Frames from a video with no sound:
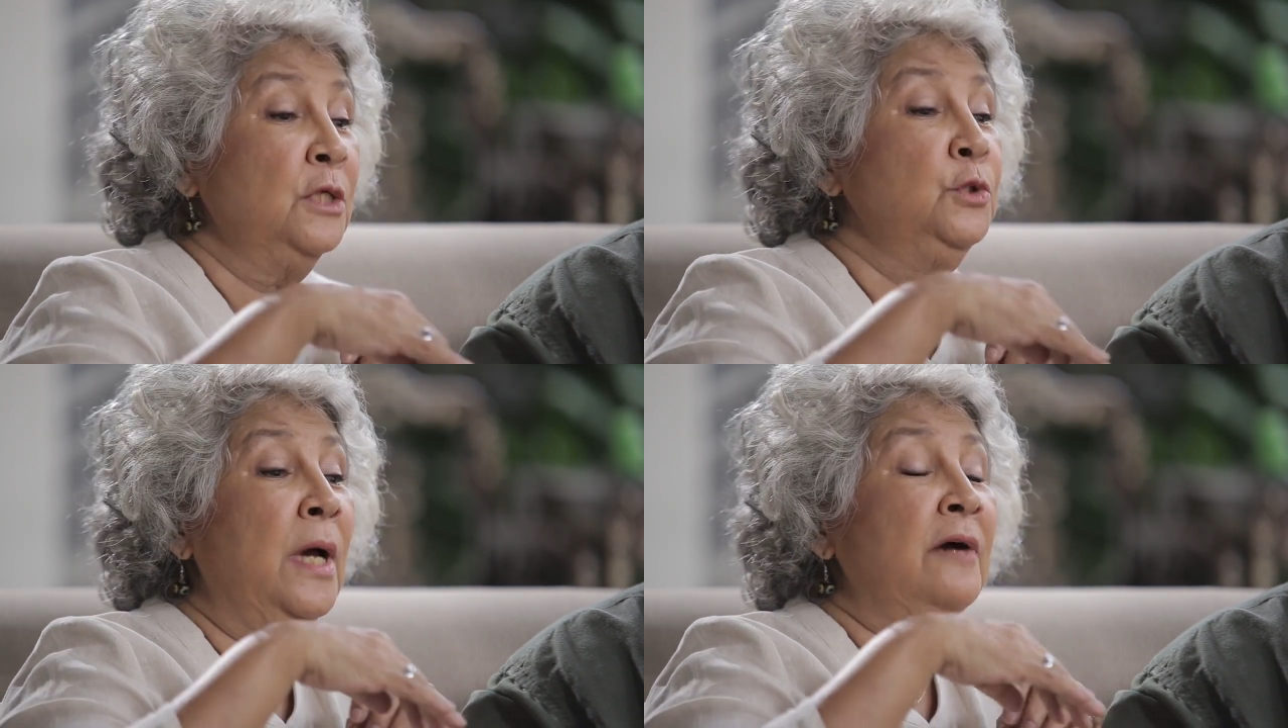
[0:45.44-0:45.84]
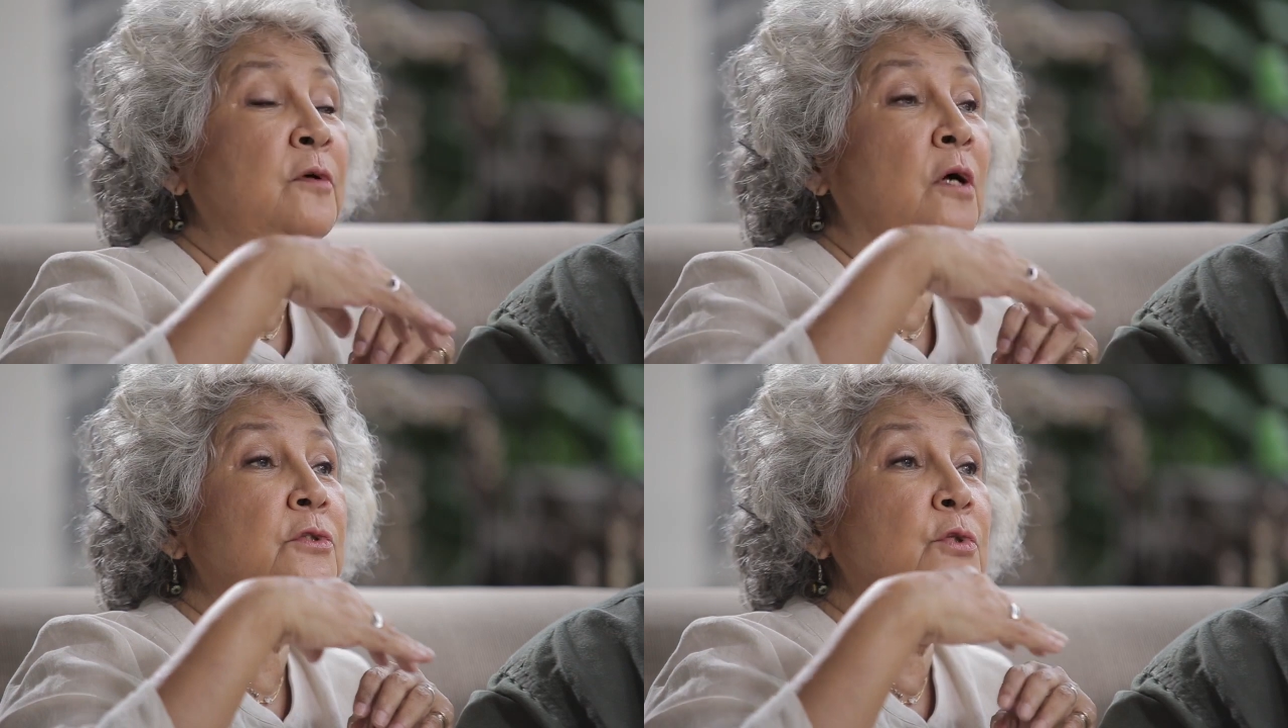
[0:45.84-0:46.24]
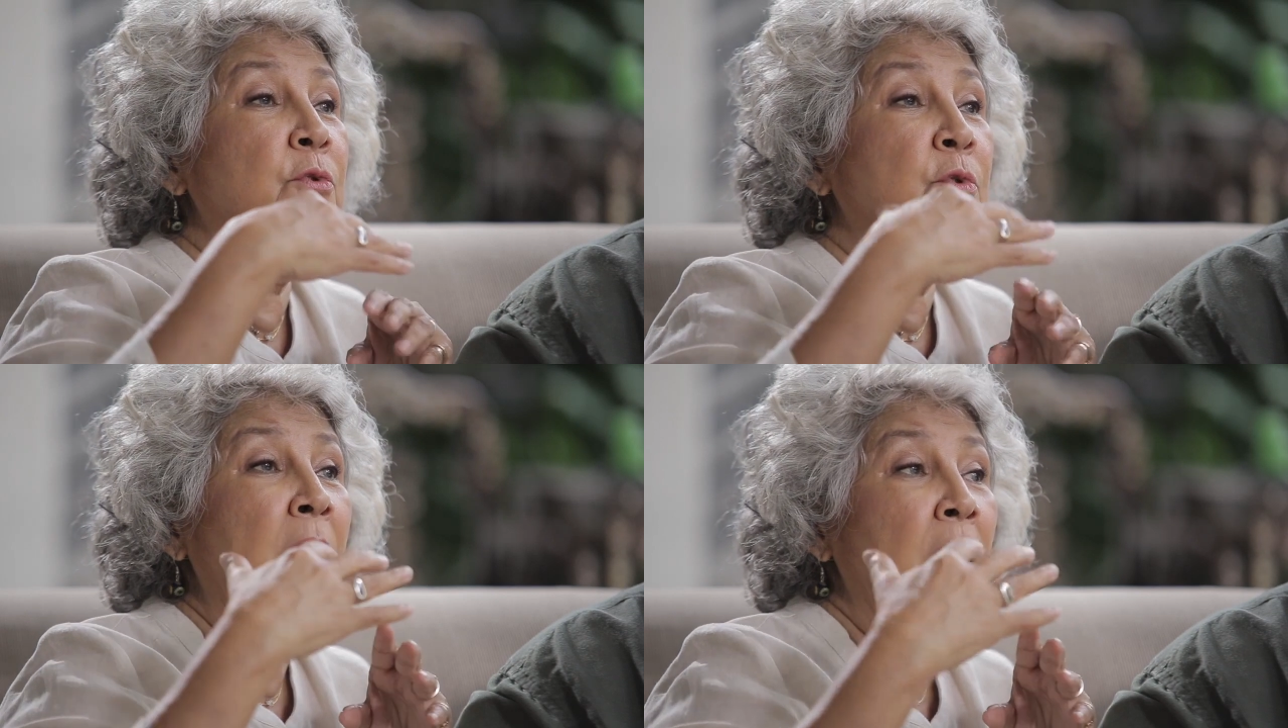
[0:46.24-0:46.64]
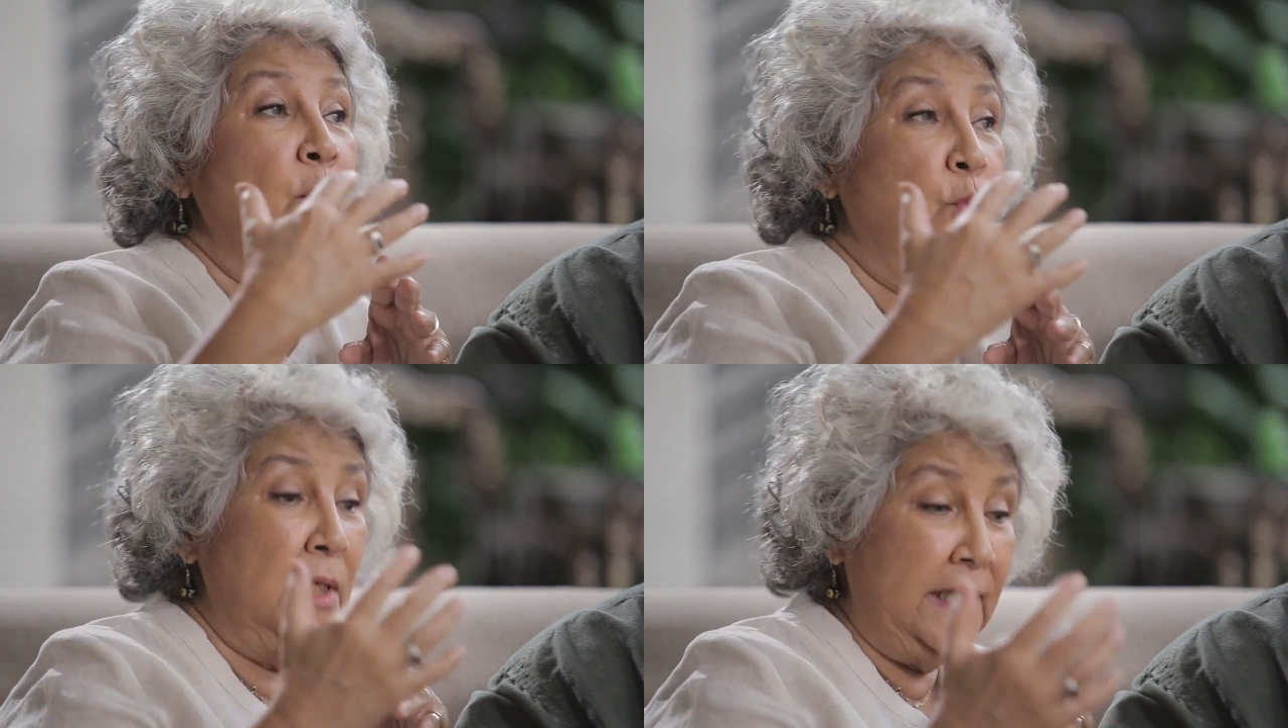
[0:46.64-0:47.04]
You have got to
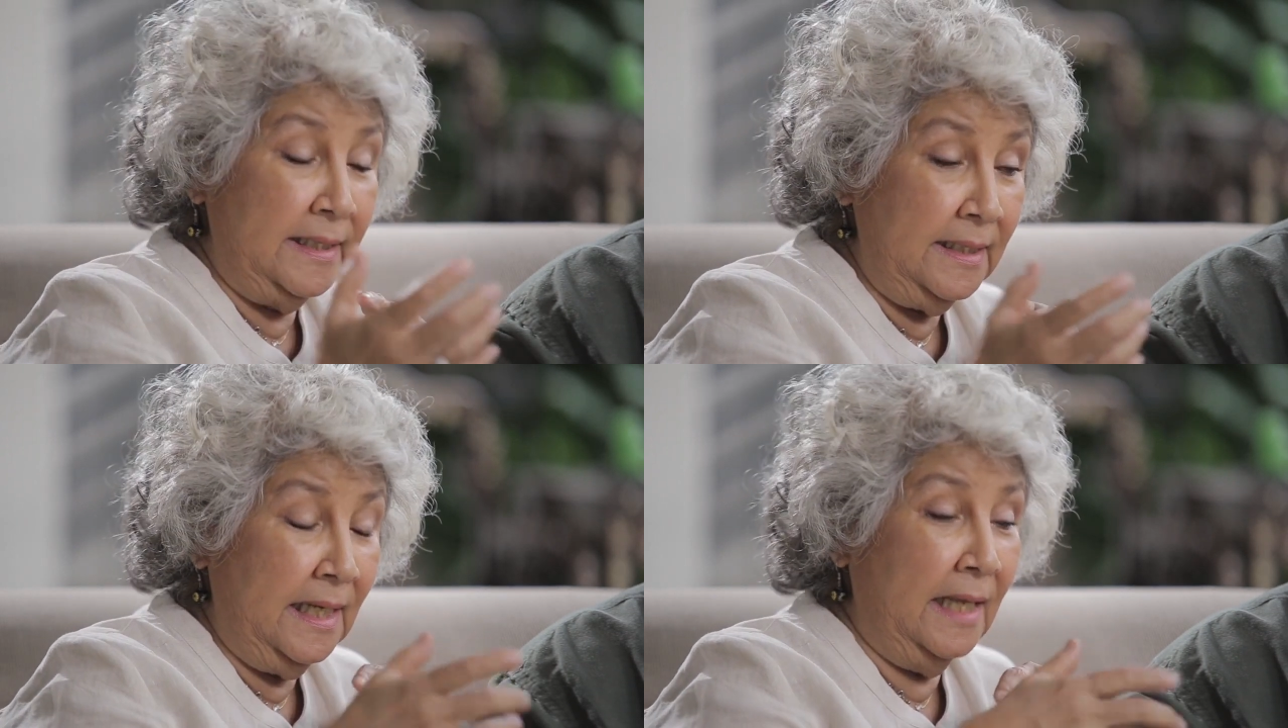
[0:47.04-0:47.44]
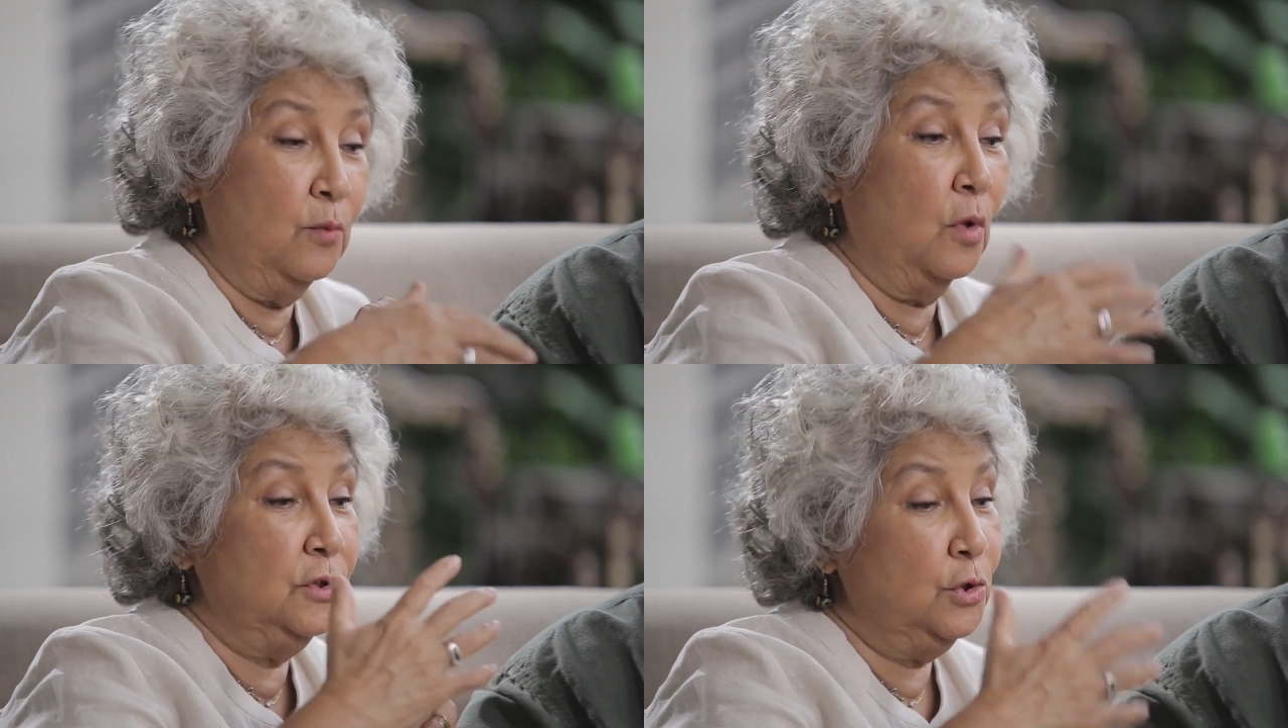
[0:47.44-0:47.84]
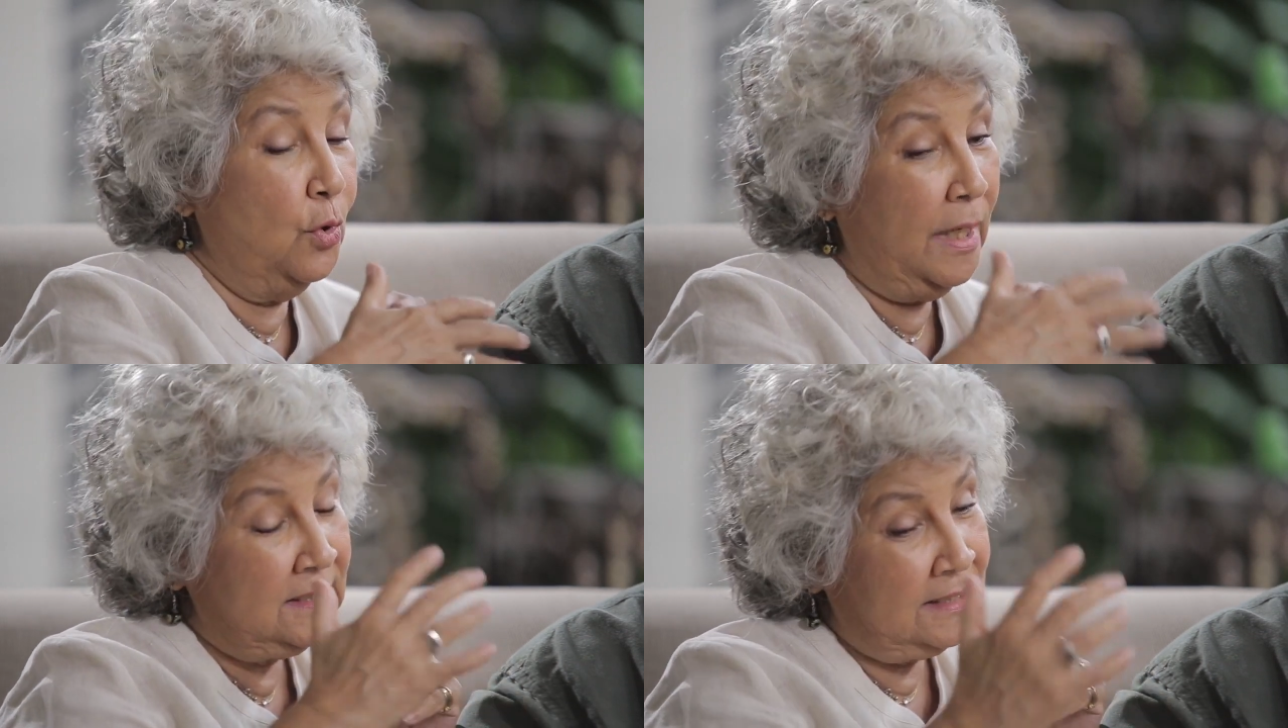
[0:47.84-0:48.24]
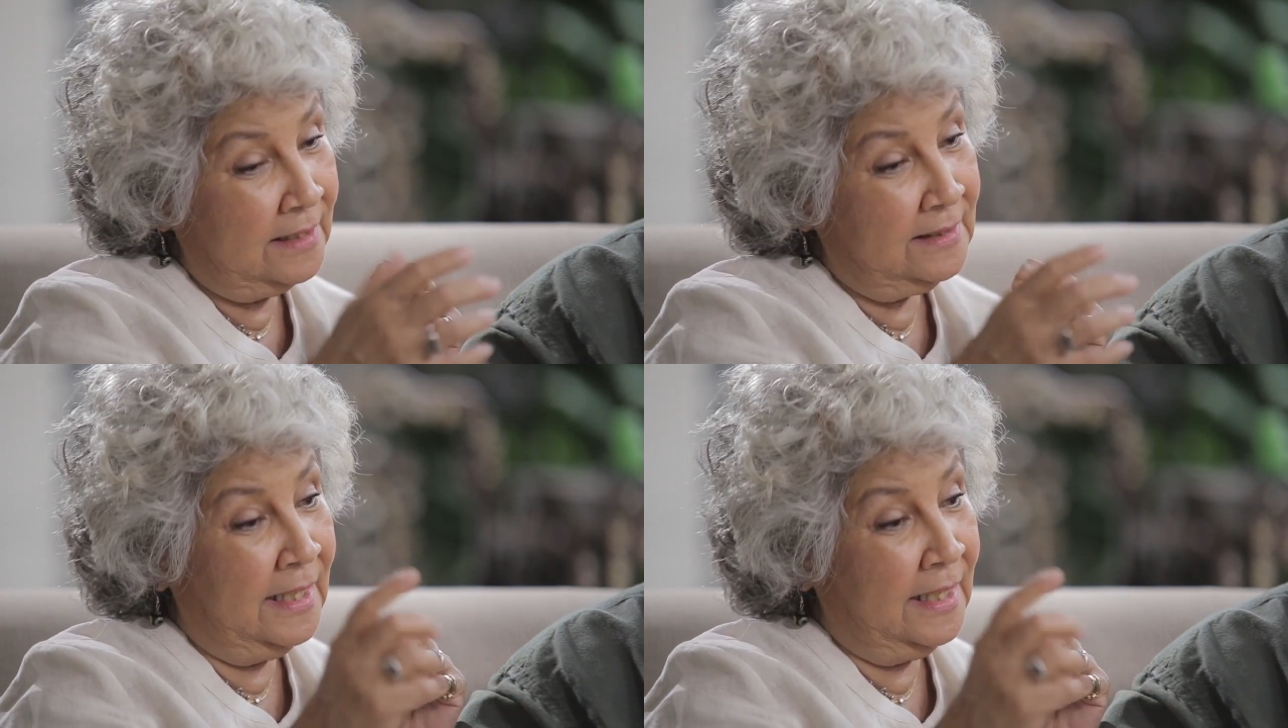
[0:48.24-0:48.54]
work at it, and what Joe has said,